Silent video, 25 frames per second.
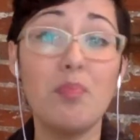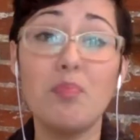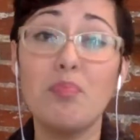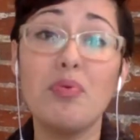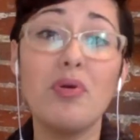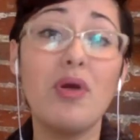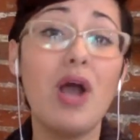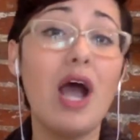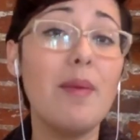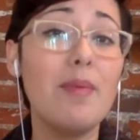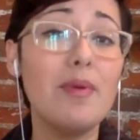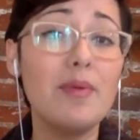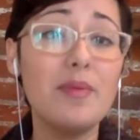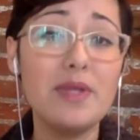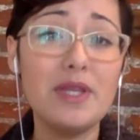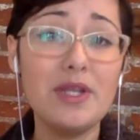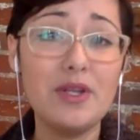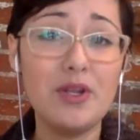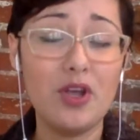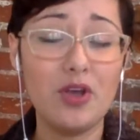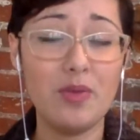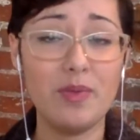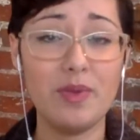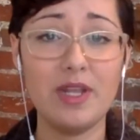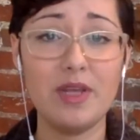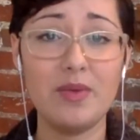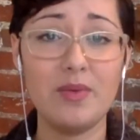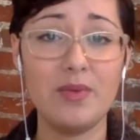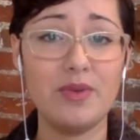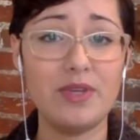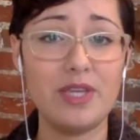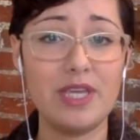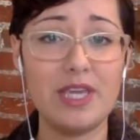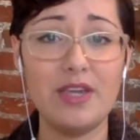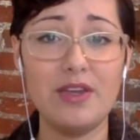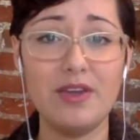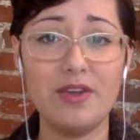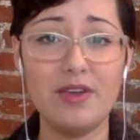Probably nobody will
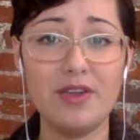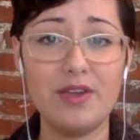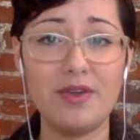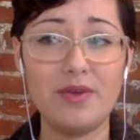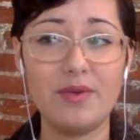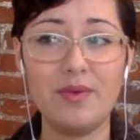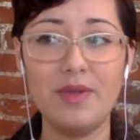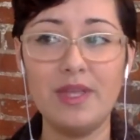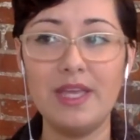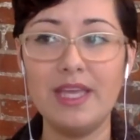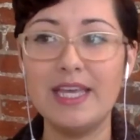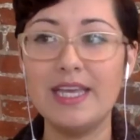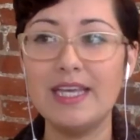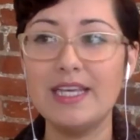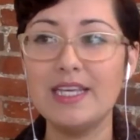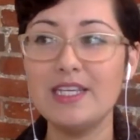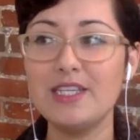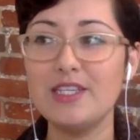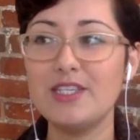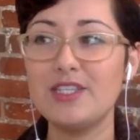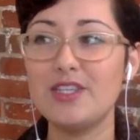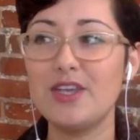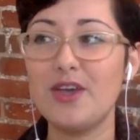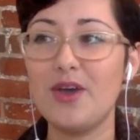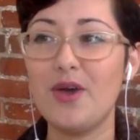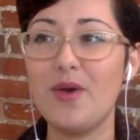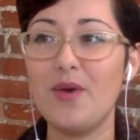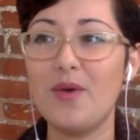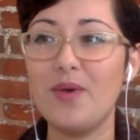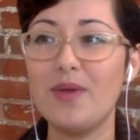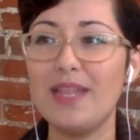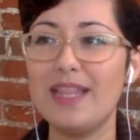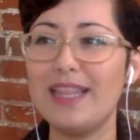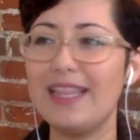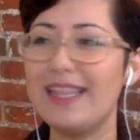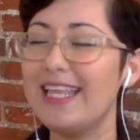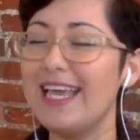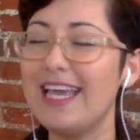hear you.
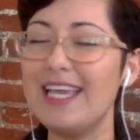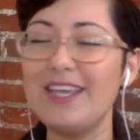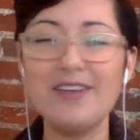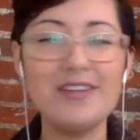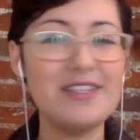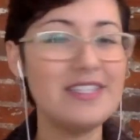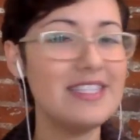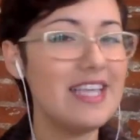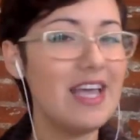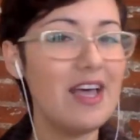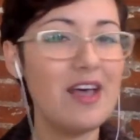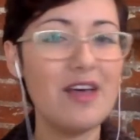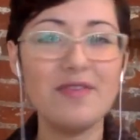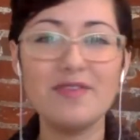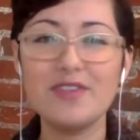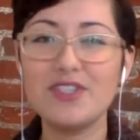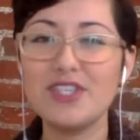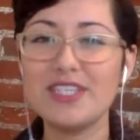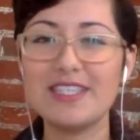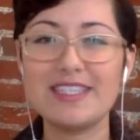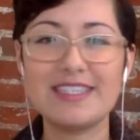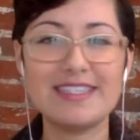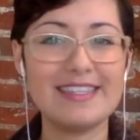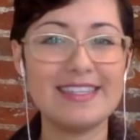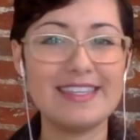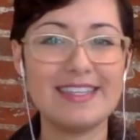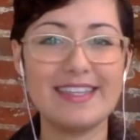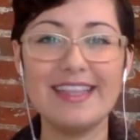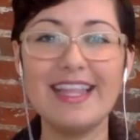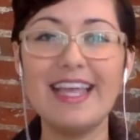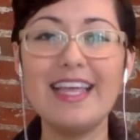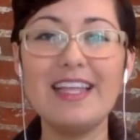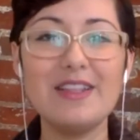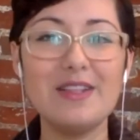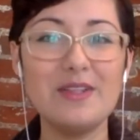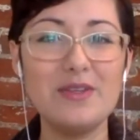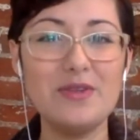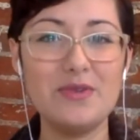So let yourself just
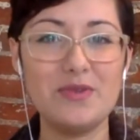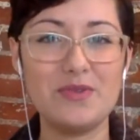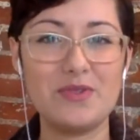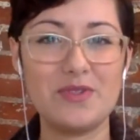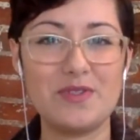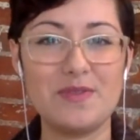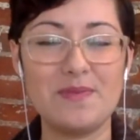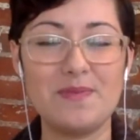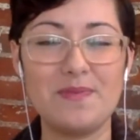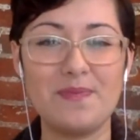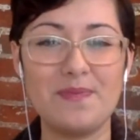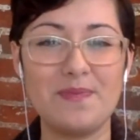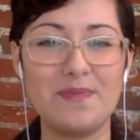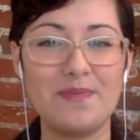let loose.